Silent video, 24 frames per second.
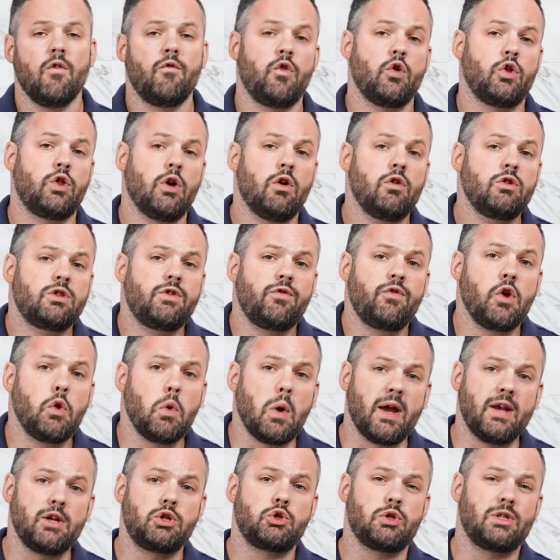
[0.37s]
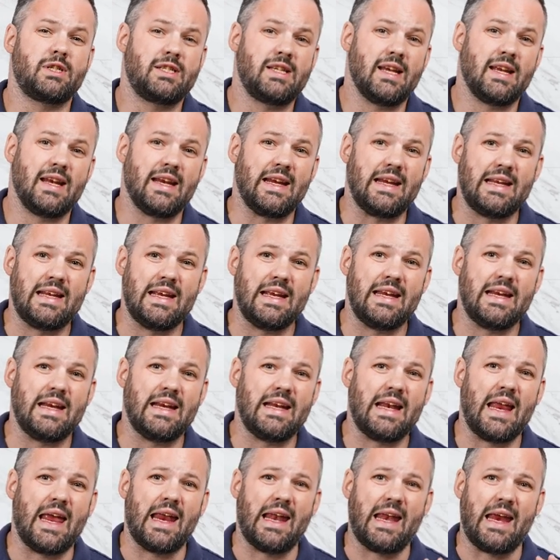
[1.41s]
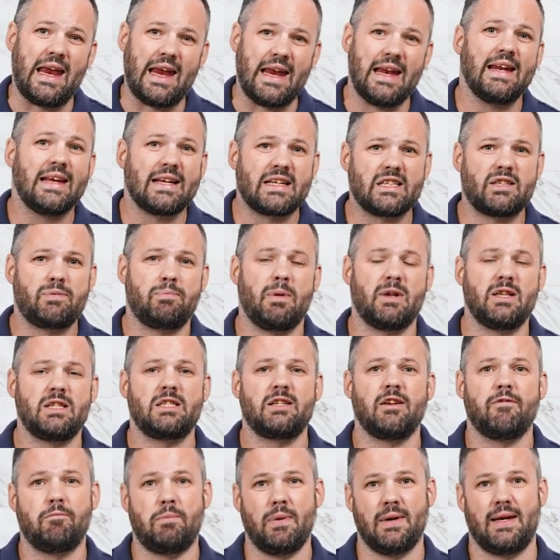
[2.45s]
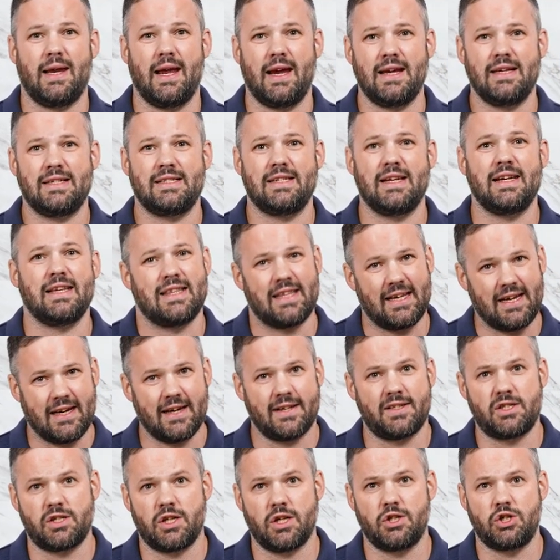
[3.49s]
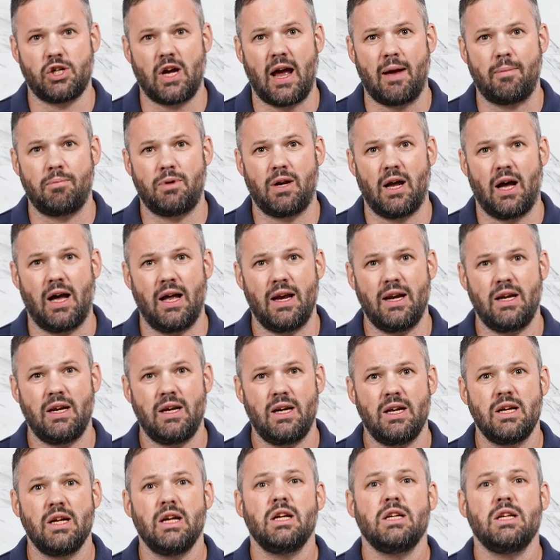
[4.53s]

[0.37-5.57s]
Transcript: For those of you interested in getting an inexpensive bidet seat that gets the job done,